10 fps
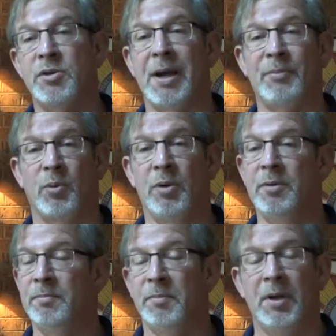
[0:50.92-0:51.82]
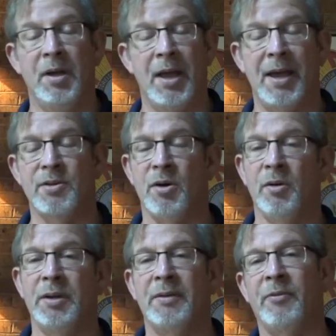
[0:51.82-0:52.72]
Chapter 1, has
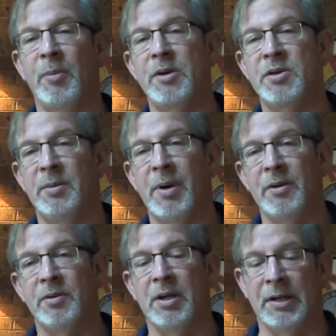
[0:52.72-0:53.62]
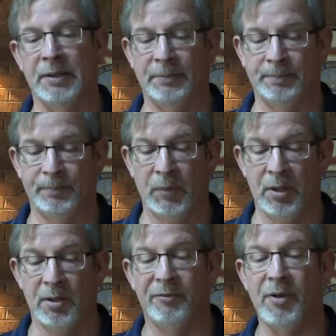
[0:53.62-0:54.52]
all the information about
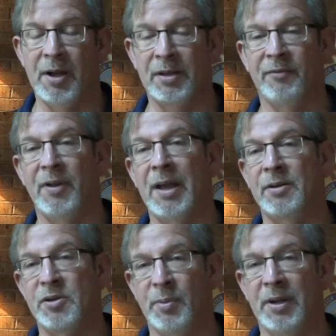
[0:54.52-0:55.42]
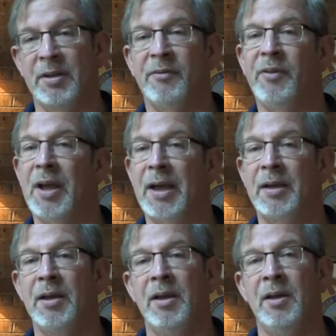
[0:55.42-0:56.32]
flying the flag, displaying the
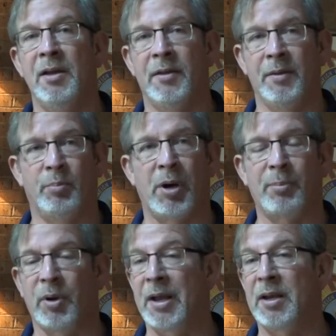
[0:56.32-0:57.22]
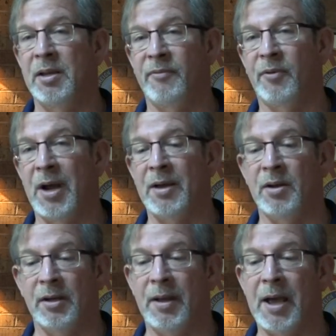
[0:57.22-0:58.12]
flag, the proper etiquette for how
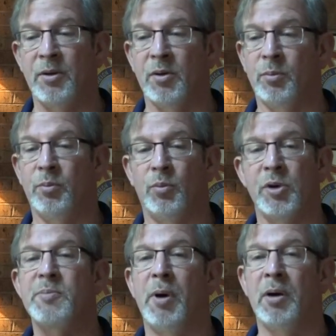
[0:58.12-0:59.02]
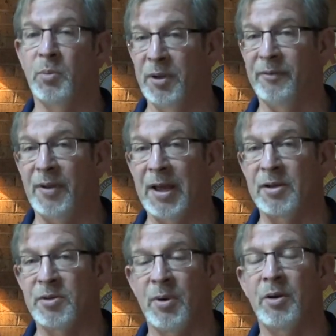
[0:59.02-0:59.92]
to respond when the flag
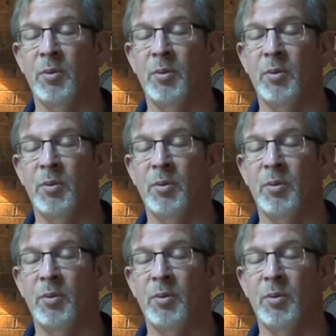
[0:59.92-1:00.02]
is around